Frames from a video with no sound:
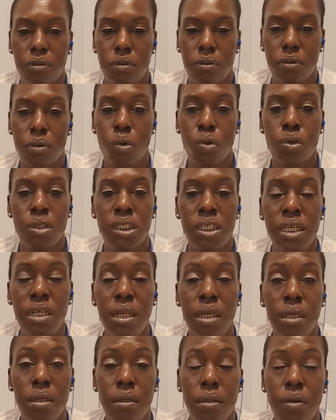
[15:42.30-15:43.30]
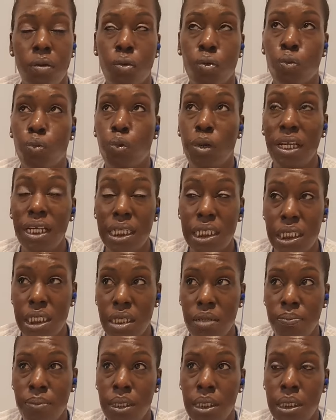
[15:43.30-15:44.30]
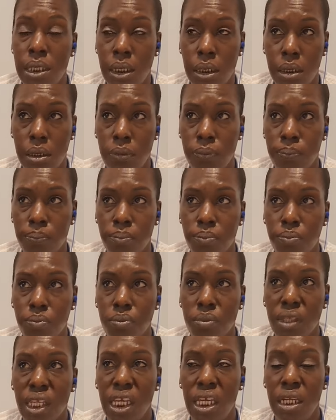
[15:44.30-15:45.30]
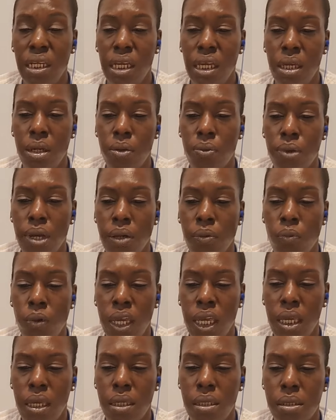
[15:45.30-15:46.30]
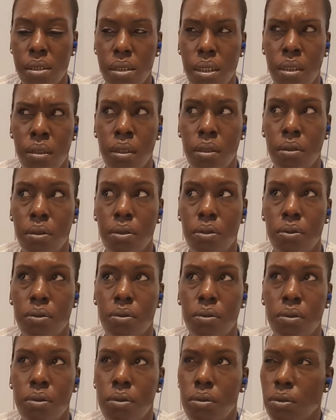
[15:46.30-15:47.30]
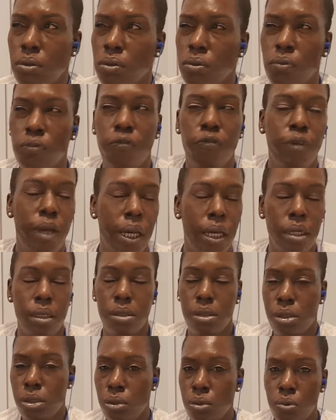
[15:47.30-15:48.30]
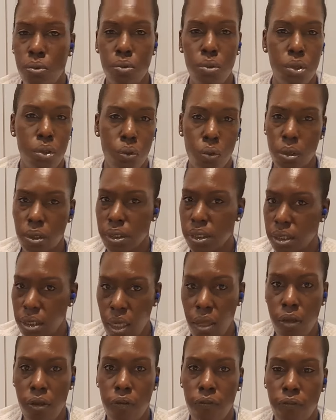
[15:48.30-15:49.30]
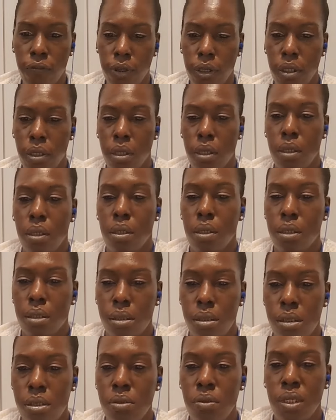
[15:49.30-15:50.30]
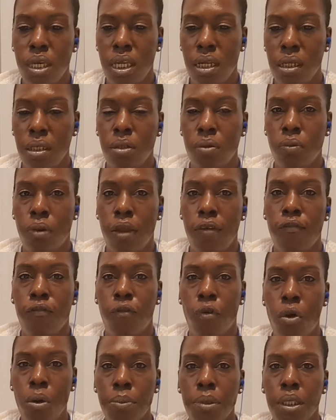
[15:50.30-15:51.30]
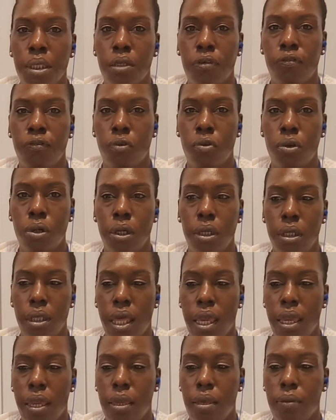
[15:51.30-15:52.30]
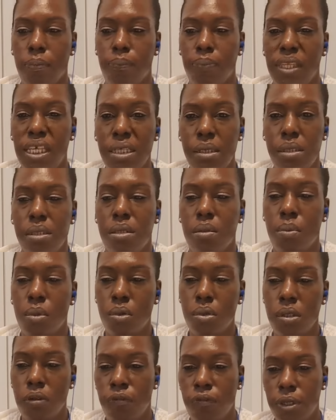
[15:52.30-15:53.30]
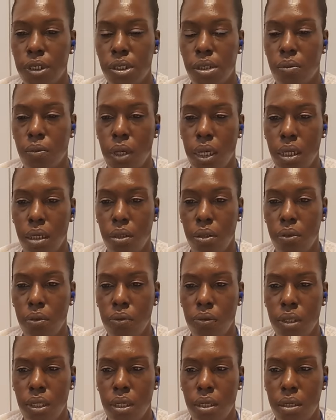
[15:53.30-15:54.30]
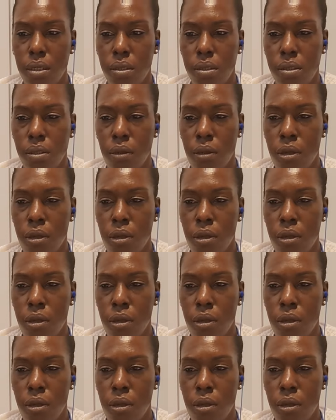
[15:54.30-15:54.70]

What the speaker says: or seen it or witnessed it be done in incorrect ways. And then you fine tune yourself to getting the right formula for it. Like, this is the most efficient way to do this.